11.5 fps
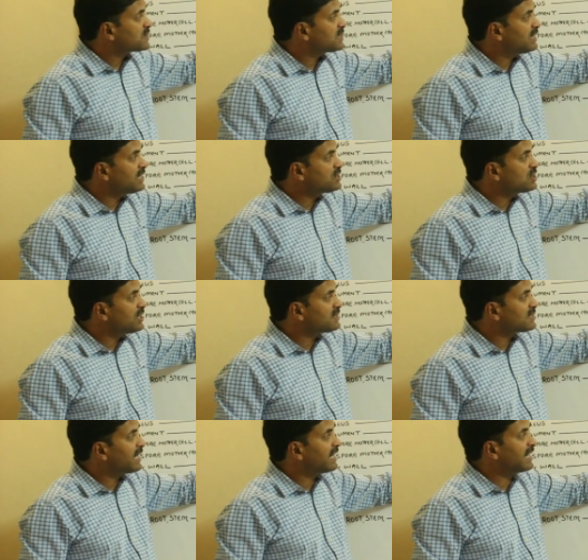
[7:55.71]

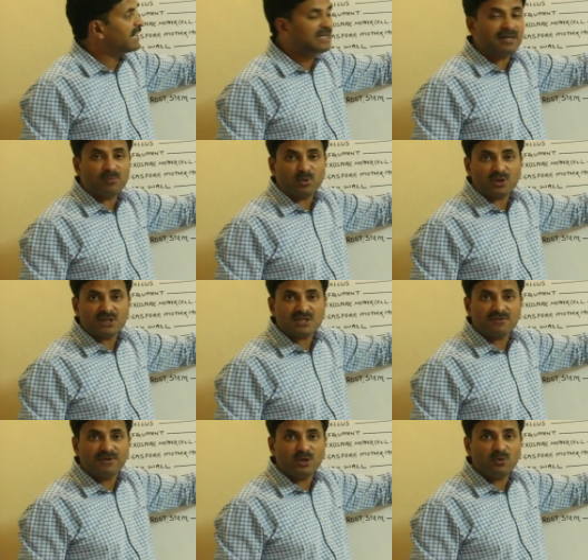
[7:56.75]
synergids and
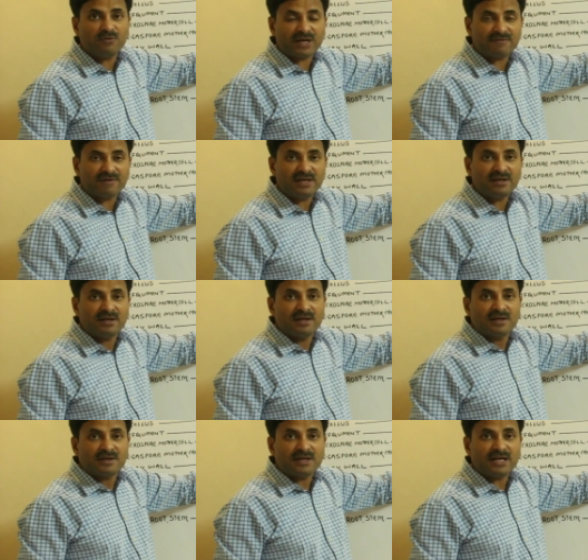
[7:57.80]
antipodals, we know very well
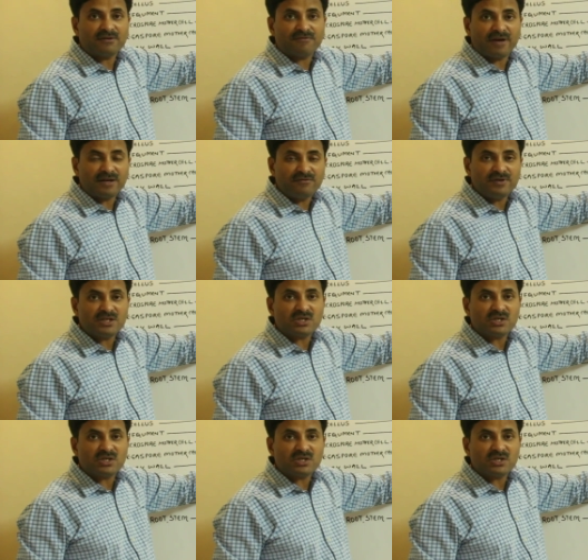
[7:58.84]
that when we